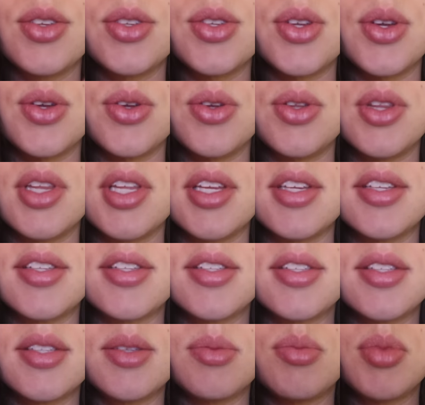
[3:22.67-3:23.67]
So
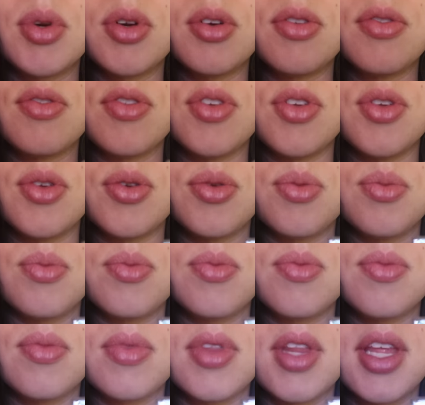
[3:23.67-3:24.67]
this
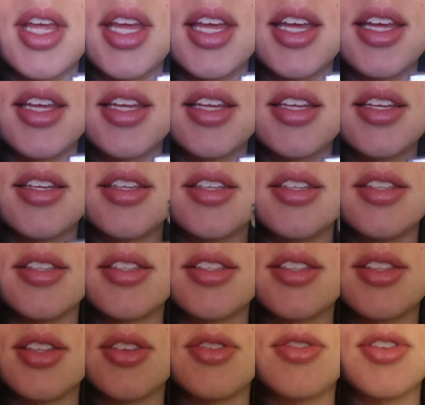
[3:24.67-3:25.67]
perfume is
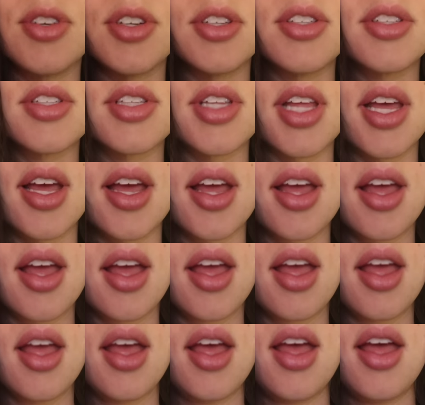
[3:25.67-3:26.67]
the first thing.
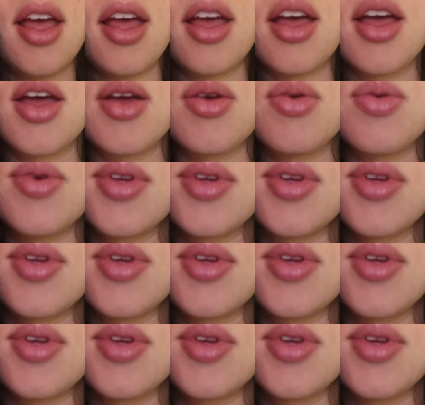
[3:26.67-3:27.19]
I